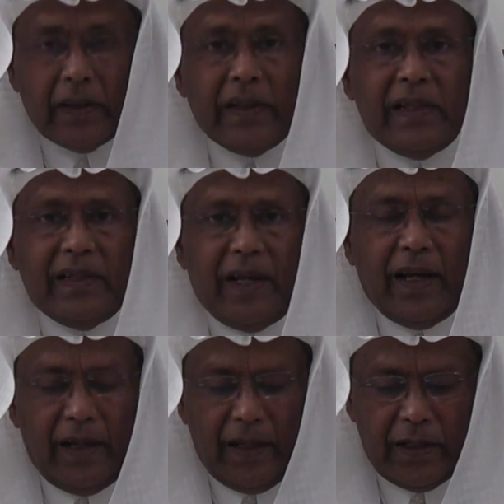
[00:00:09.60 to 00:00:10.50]
This is the
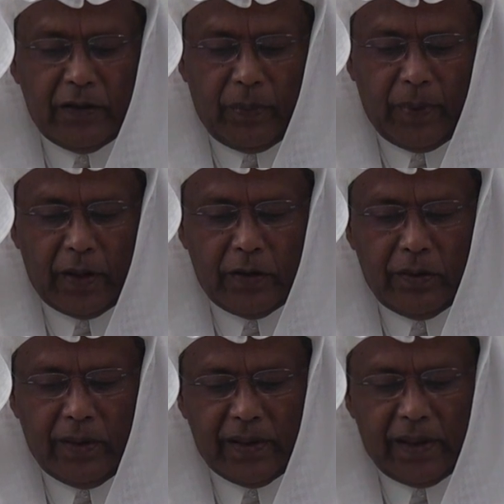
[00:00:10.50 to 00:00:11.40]
guidelines for part
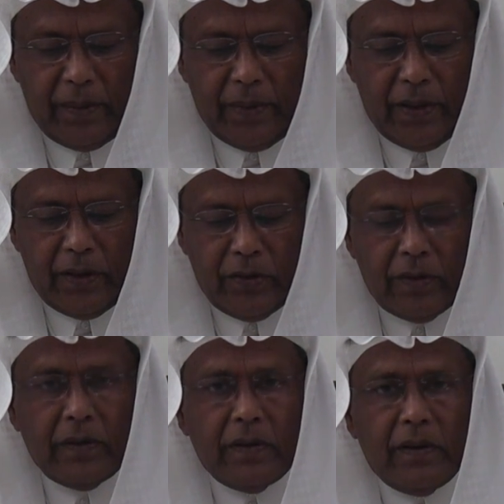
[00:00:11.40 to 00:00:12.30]
2
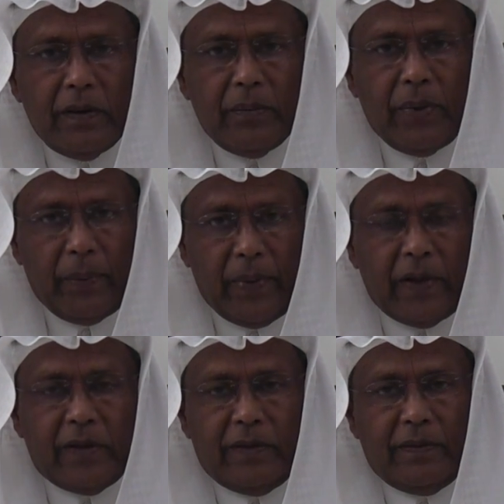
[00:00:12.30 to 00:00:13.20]
examination
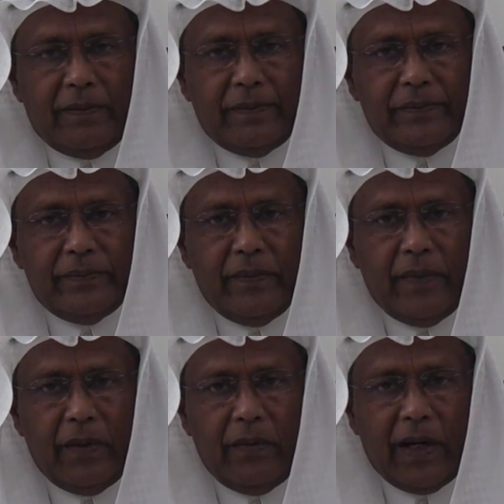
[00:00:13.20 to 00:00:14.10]
preparation.
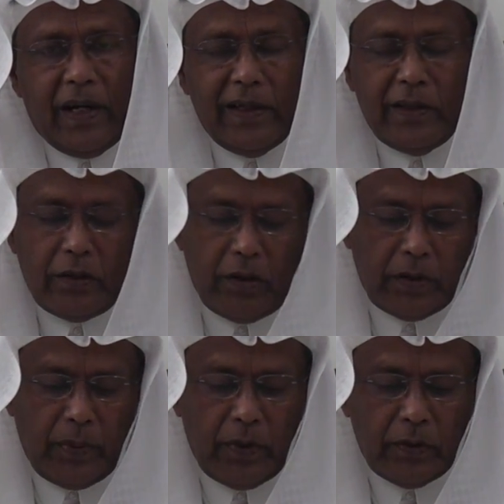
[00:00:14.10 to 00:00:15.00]
We are running this
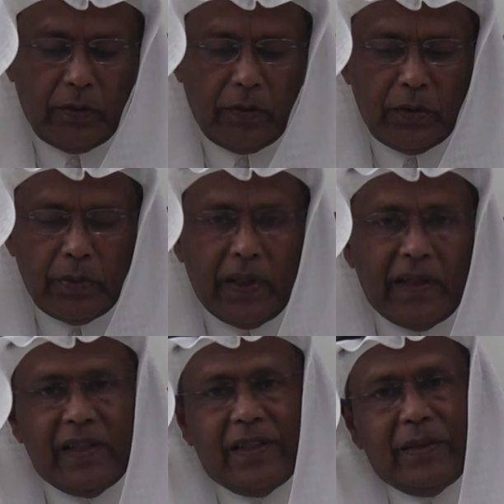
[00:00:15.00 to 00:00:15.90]
correspondence course,
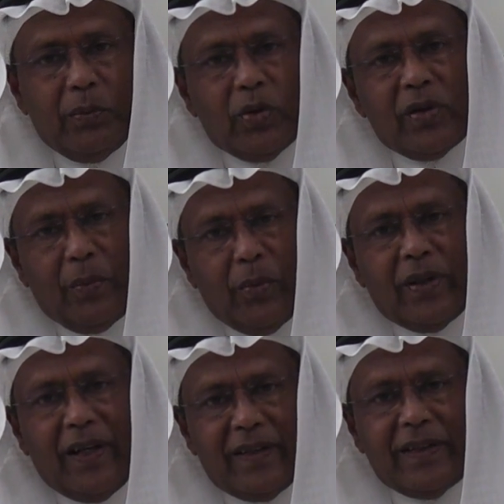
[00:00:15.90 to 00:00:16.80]
but this is more
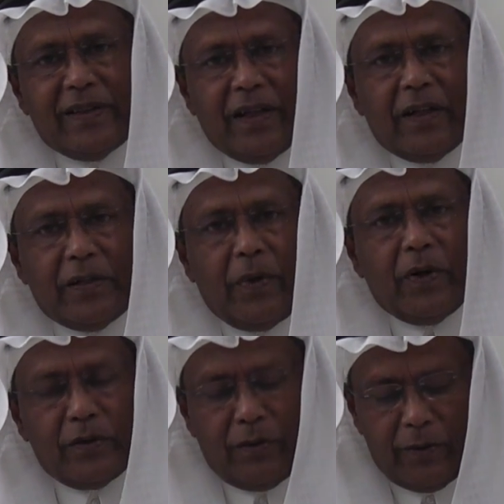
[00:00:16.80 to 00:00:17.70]
than just a
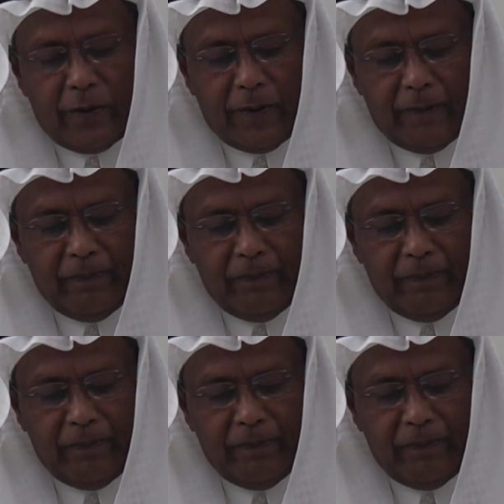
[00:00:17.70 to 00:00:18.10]
correspondence course.